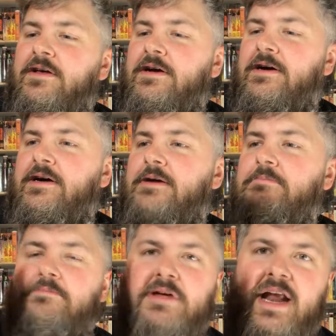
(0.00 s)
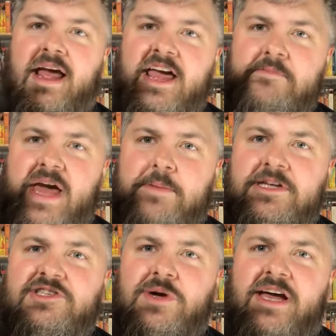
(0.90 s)
um, but I am happy
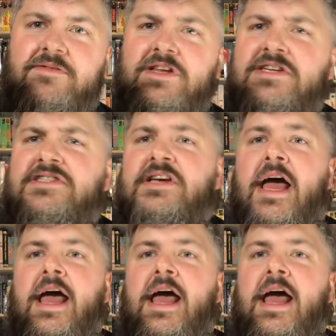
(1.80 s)
to have this.